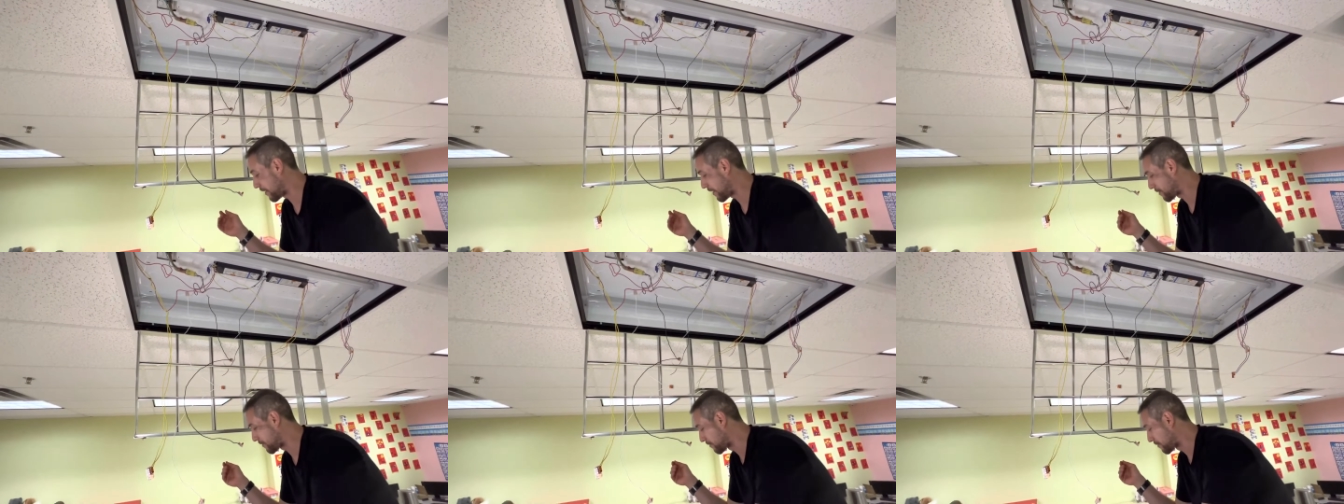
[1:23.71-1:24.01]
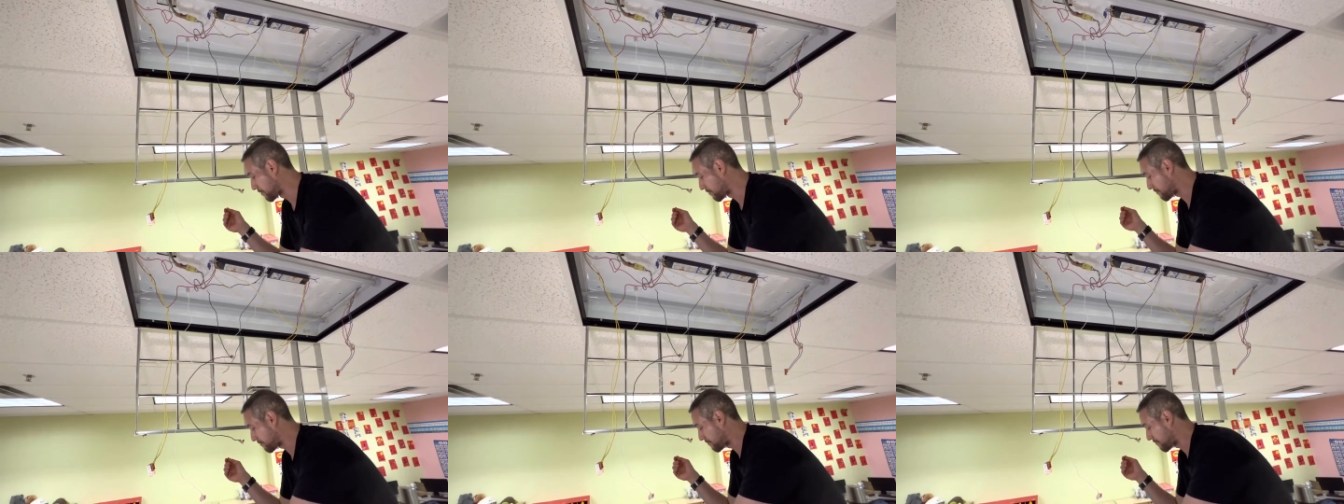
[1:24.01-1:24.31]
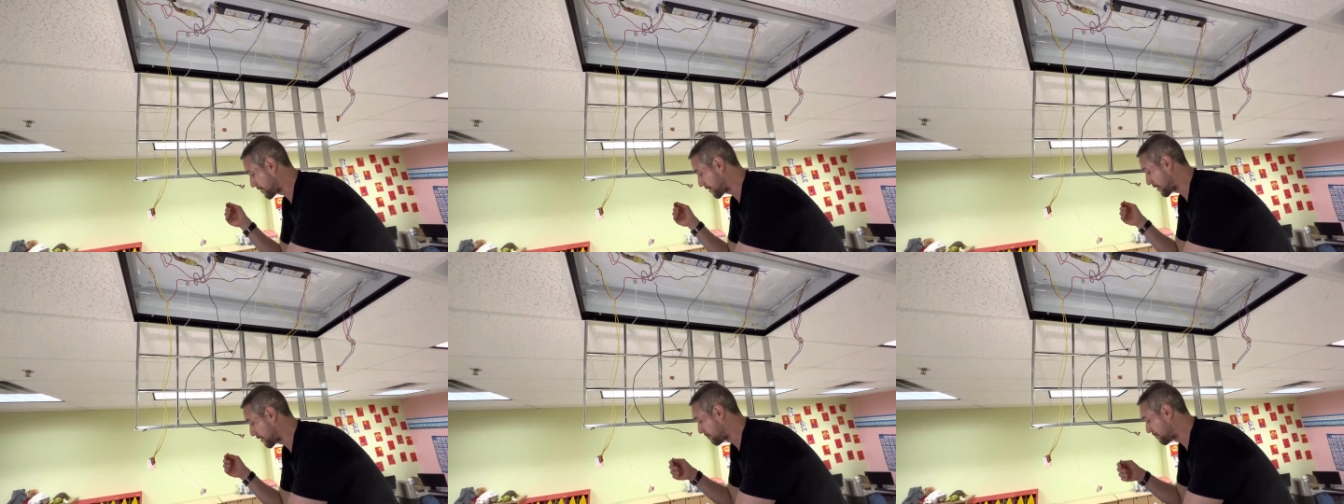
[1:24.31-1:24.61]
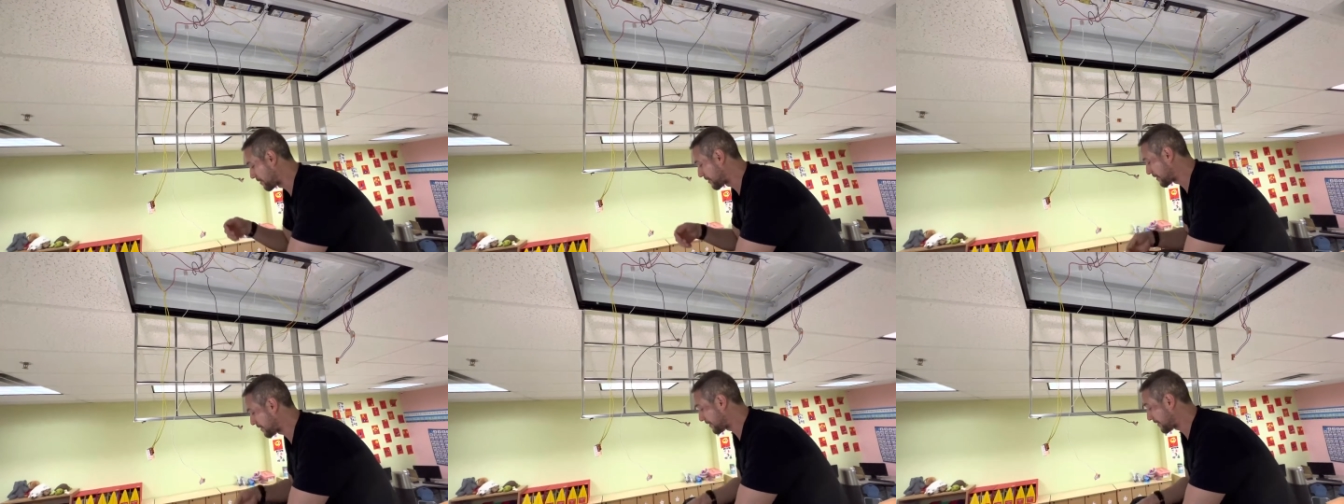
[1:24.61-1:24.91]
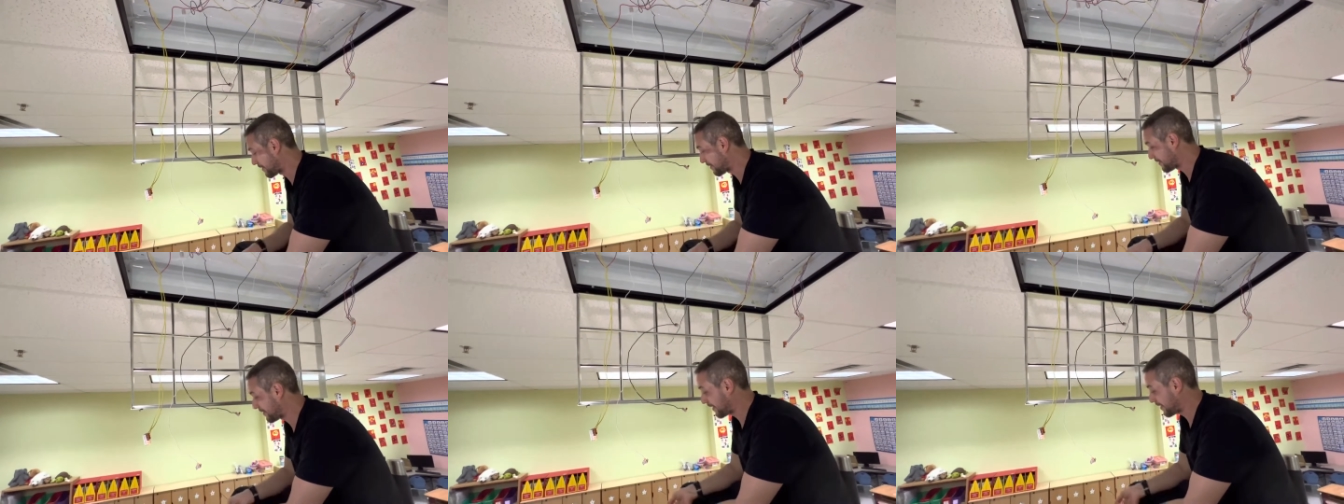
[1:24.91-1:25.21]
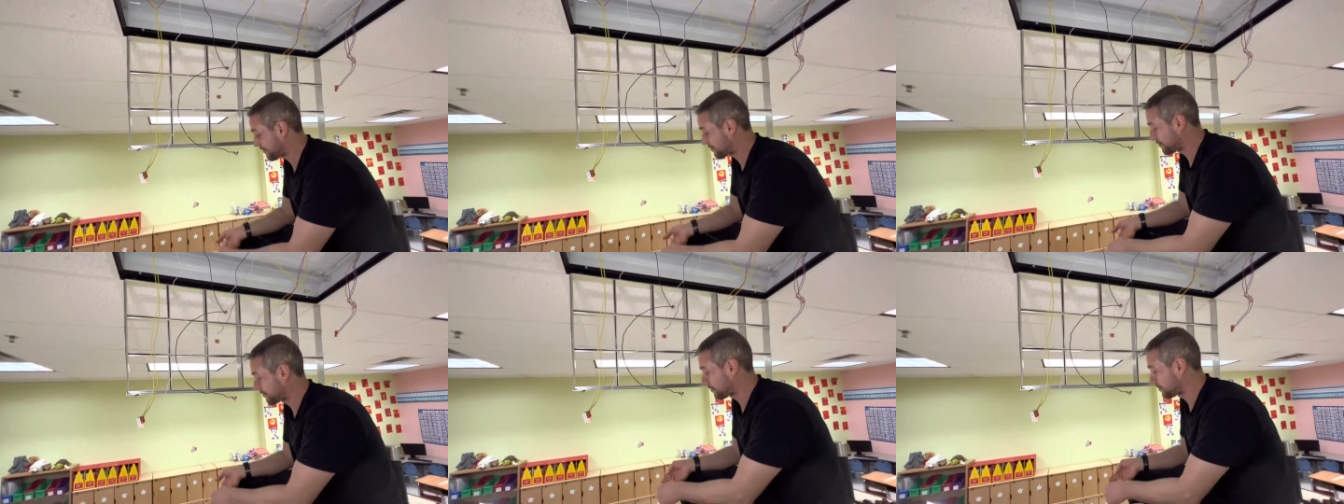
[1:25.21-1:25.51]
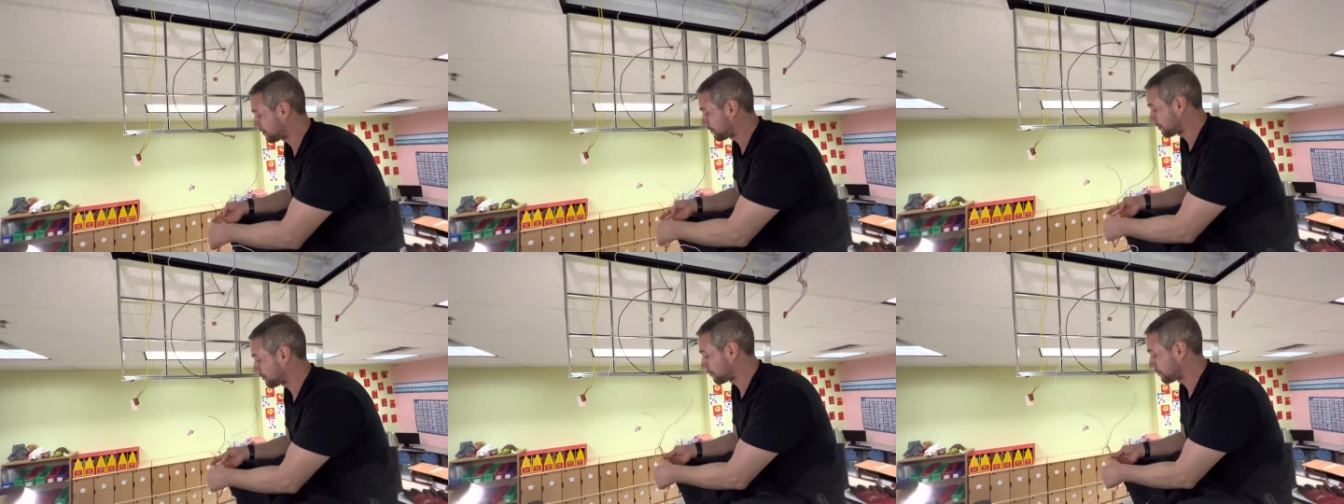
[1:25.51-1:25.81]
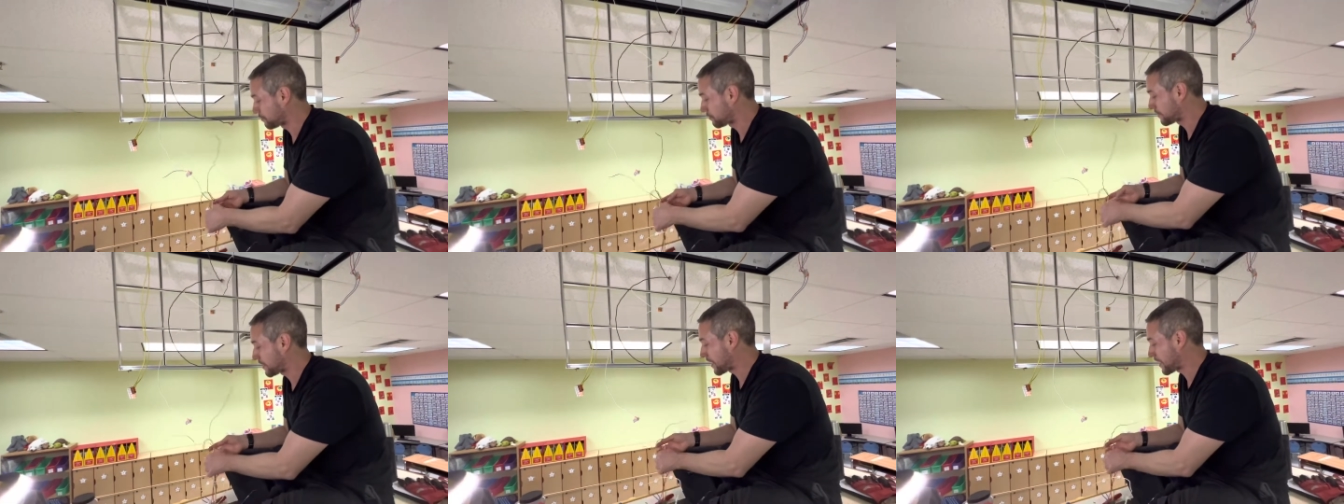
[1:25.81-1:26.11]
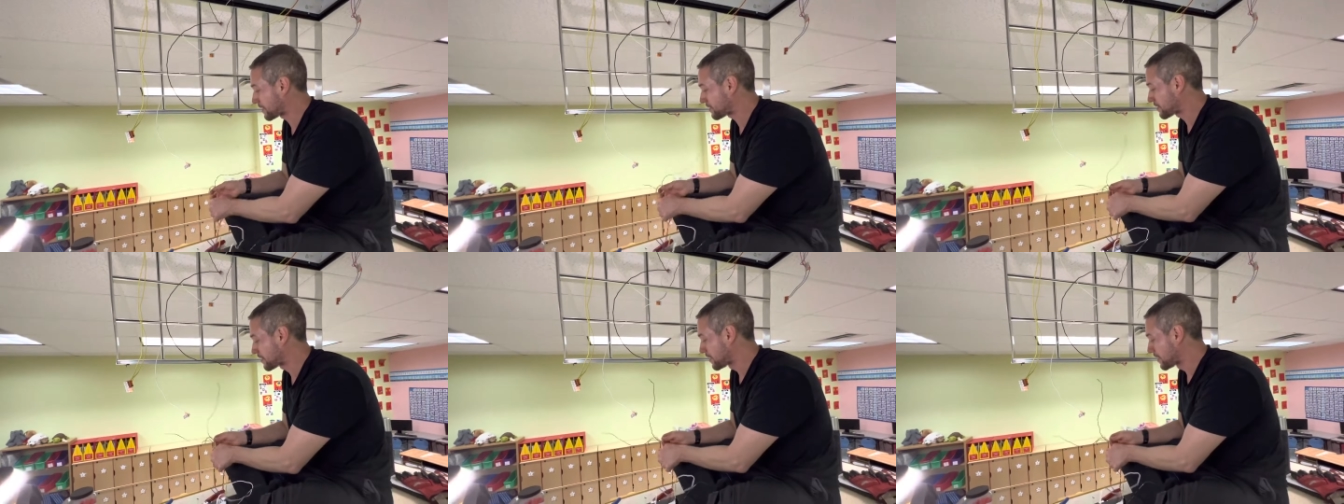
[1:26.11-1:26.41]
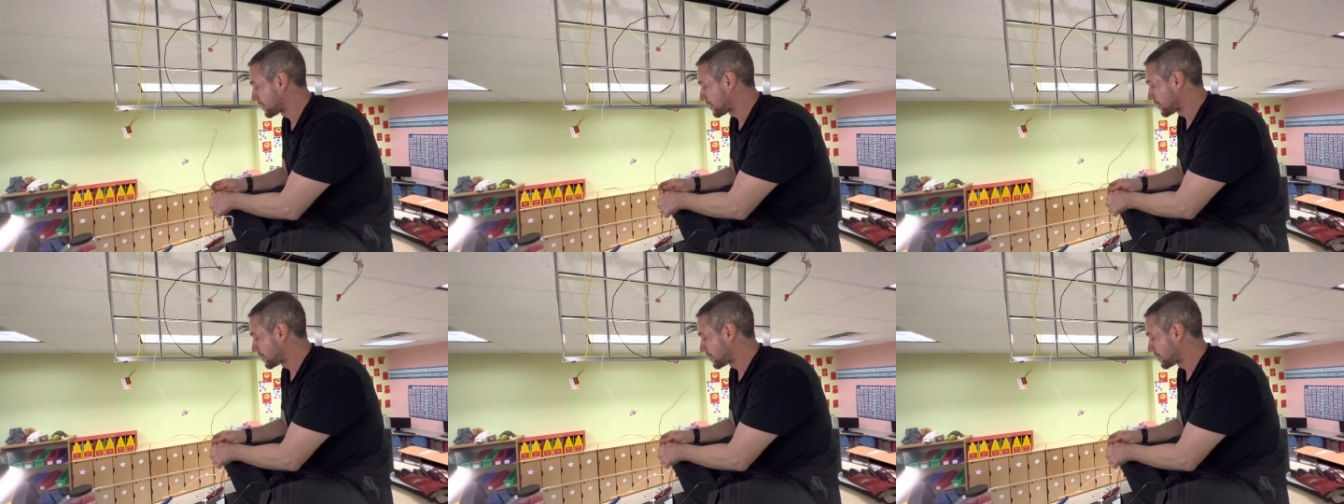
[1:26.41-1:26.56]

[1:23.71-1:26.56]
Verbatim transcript: I don't recommend that to do that